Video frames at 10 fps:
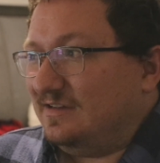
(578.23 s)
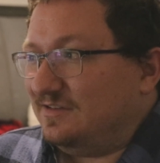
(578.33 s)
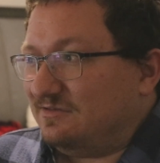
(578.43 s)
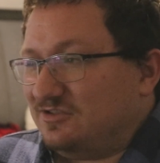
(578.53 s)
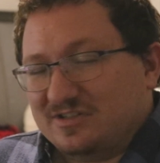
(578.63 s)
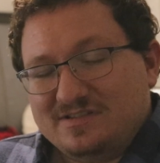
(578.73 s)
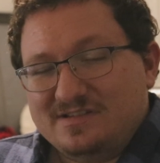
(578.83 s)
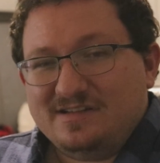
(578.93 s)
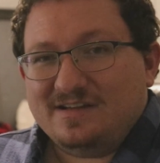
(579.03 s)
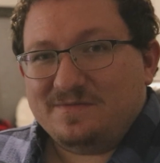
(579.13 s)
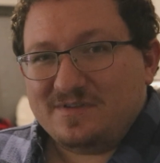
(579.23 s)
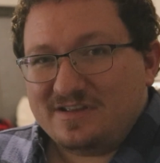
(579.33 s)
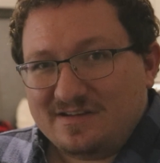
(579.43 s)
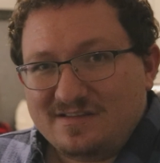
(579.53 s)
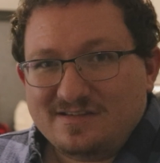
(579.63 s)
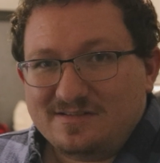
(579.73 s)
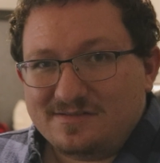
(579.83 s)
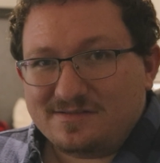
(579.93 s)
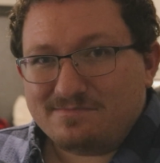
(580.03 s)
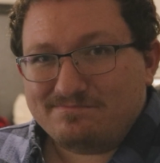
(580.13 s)
It's just in time for the end of the
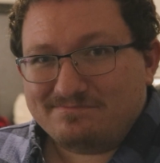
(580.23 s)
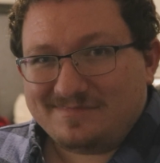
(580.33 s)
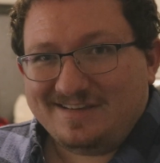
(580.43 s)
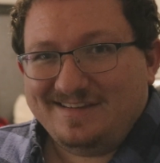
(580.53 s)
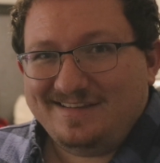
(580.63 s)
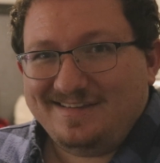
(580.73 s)
season.